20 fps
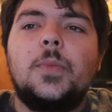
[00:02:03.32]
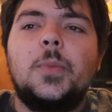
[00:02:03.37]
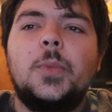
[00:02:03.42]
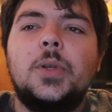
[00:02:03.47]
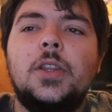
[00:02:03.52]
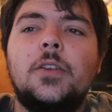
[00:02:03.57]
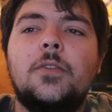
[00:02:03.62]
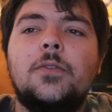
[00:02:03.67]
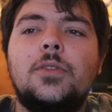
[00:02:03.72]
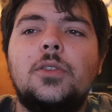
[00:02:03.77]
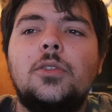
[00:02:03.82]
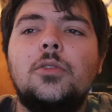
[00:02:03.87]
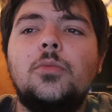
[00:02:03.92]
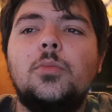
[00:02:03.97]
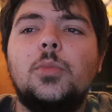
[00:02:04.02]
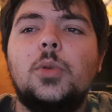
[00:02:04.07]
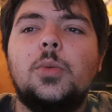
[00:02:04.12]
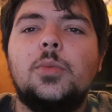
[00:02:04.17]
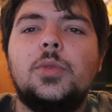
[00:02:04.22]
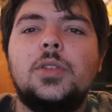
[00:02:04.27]
with a few
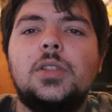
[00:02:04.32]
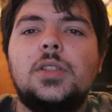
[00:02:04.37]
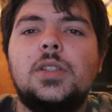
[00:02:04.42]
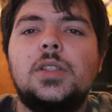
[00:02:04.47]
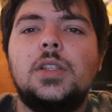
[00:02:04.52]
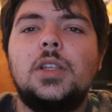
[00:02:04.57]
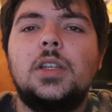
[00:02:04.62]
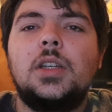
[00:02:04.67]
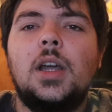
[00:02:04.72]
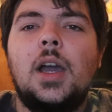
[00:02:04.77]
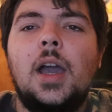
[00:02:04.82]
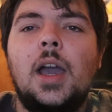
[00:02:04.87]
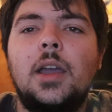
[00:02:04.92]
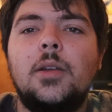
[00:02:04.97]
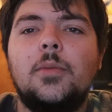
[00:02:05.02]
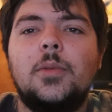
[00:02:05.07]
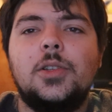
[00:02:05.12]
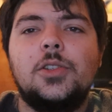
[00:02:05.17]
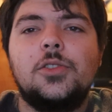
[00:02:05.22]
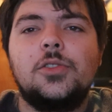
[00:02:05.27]
moments in a high
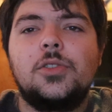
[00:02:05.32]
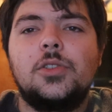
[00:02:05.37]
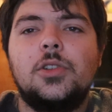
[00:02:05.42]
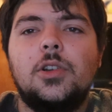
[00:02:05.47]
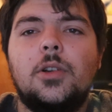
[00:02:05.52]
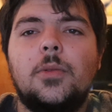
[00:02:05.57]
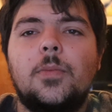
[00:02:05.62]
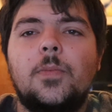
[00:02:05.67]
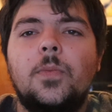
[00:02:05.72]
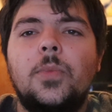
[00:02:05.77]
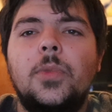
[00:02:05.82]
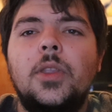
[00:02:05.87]
register.